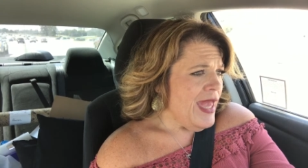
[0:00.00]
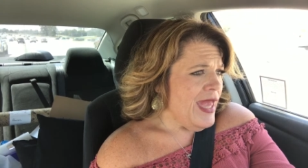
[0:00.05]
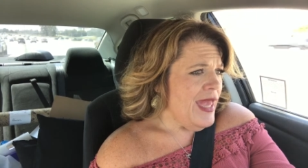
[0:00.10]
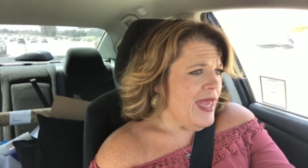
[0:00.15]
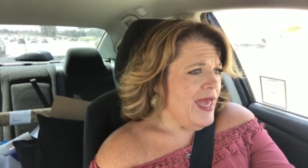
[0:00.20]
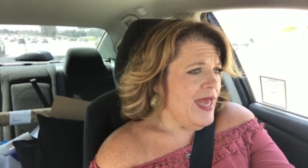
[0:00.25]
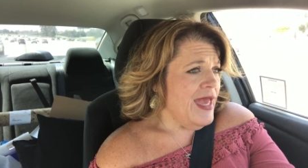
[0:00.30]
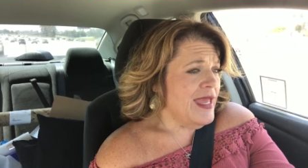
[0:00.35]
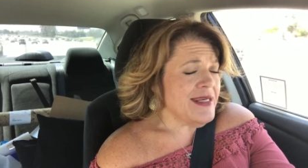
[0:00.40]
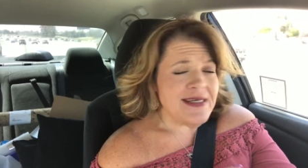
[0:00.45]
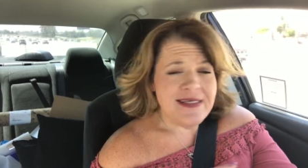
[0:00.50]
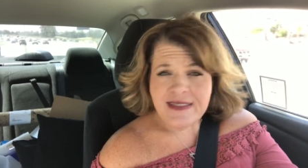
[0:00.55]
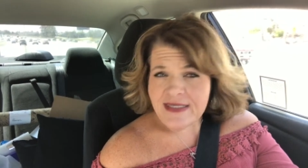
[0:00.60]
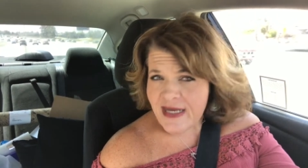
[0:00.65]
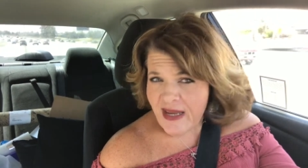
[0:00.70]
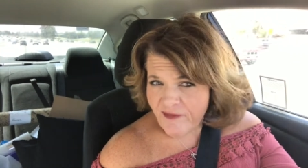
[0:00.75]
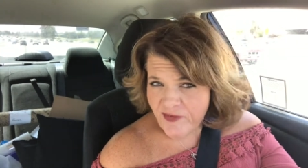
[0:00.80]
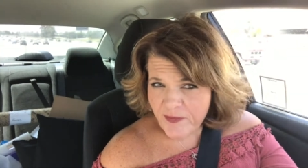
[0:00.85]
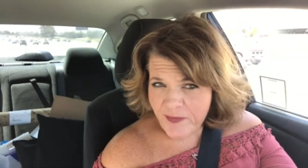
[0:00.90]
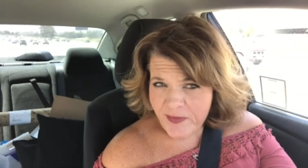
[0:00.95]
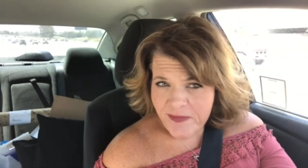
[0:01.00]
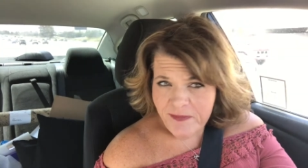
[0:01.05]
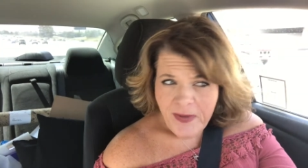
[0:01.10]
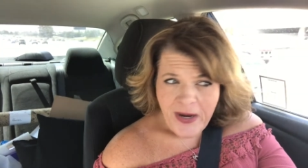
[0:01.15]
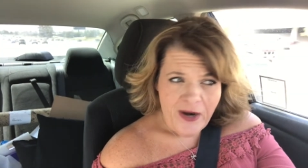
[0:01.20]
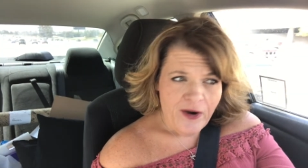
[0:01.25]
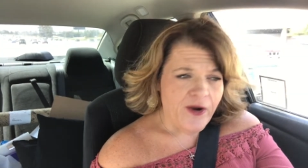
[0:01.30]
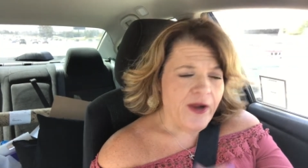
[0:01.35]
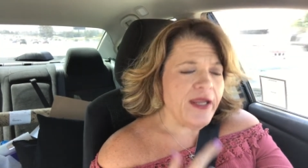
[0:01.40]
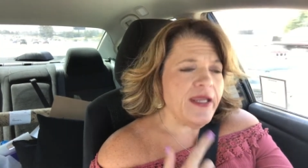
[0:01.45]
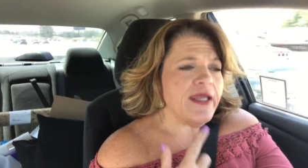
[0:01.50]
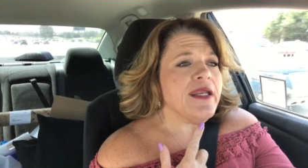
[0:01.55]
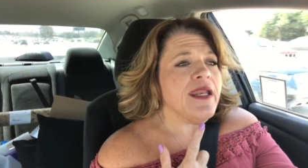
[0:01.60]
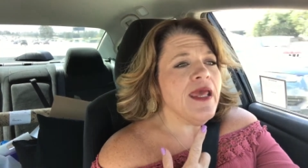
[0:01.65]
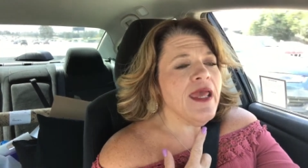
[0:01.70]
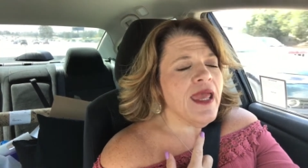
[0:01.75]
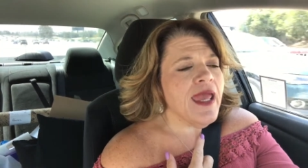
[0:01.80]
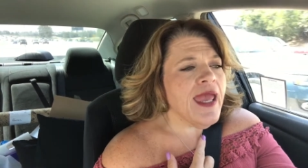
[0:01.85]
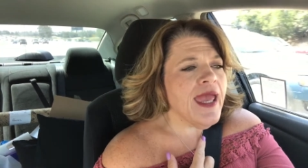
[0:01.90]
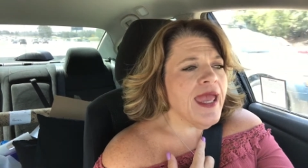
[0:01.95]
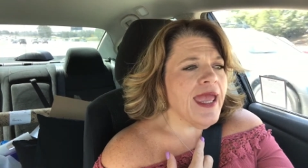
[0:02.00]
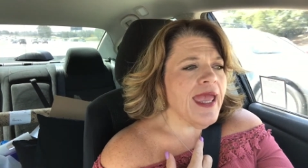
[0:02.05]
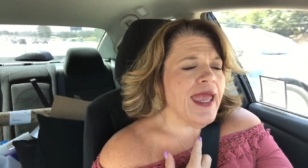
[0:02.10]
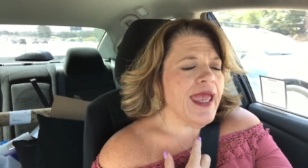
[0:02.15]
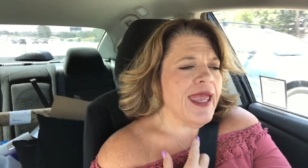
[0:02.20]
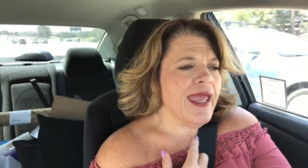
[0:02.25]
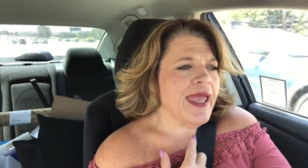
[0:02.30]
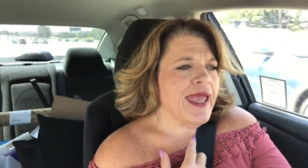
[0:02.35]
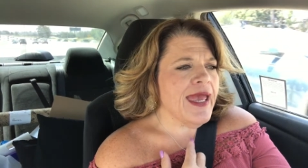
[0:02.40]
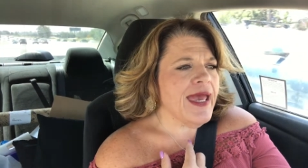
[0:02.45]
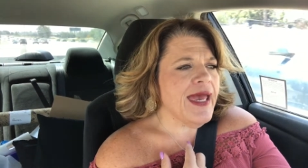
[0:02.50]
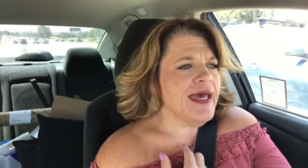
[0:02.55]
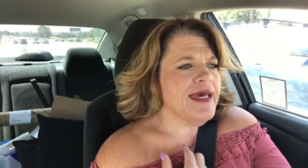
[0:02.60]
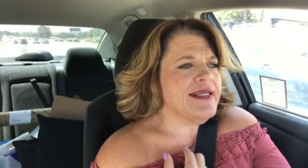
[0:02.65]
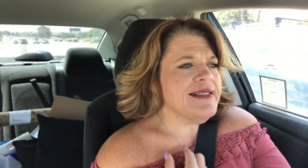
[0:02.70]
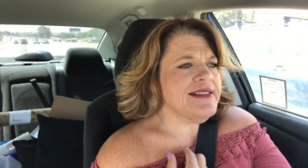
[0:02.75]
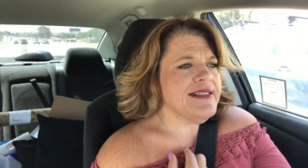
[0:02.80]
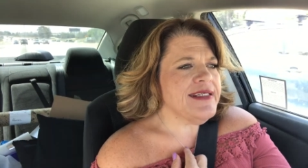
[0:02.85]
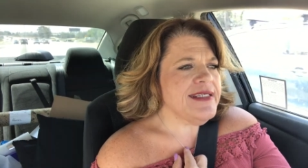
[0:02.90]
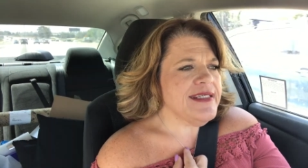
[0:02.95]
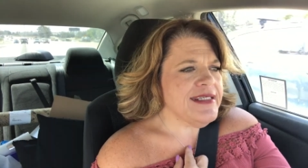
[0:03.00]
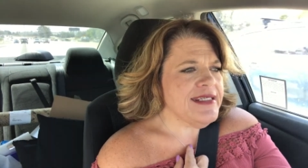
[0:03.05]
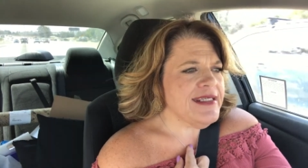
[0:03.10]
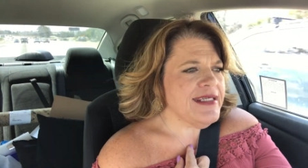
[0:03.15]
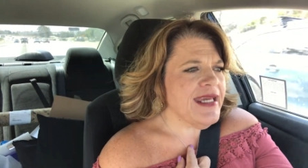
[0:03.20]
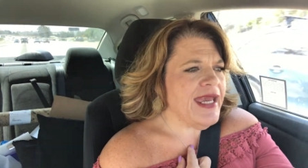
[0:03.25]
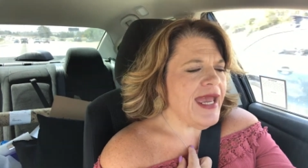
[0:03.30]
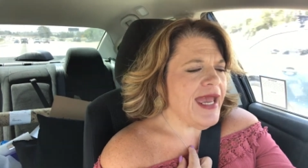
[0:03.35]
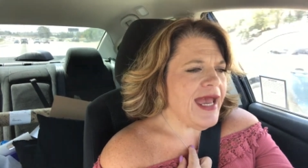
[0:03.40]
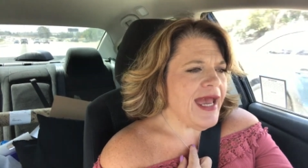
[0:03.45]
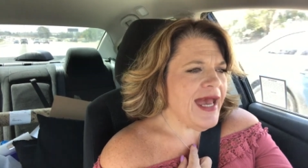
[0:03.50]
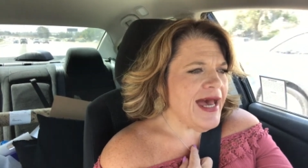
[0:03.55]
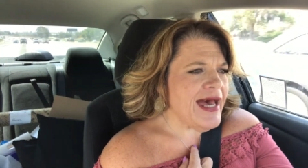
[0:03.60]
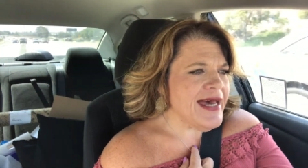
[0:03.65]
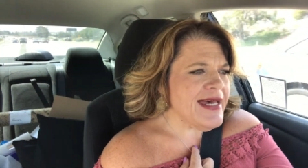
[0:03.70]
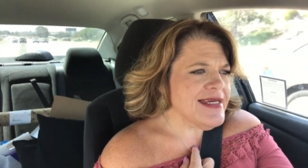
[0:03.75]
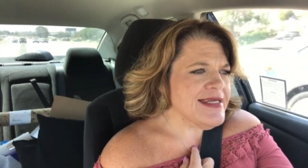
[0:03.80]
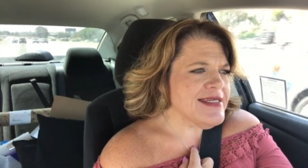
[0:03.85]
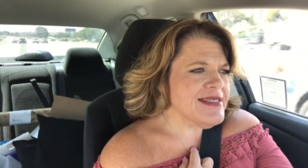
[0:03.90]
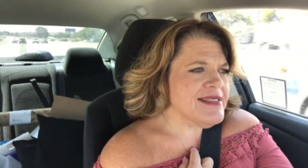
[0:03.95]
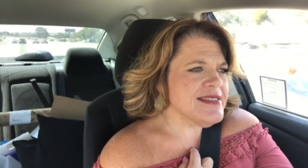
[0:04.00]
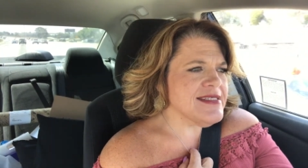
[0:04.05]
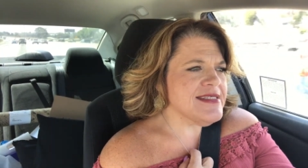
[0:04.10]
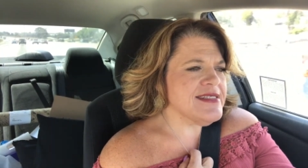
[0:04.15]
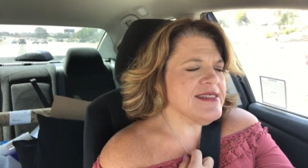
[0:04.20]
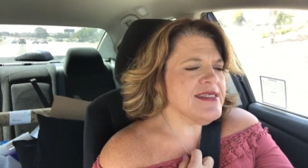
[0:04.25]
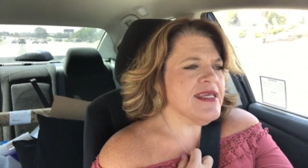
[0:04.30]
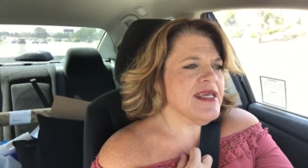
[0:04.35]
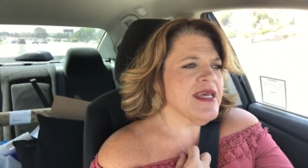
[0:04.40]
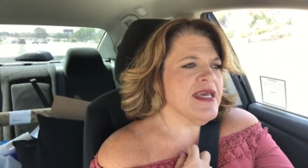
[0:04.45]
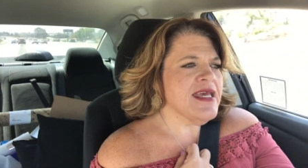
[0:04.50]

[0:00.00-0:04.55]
and has never been married and he has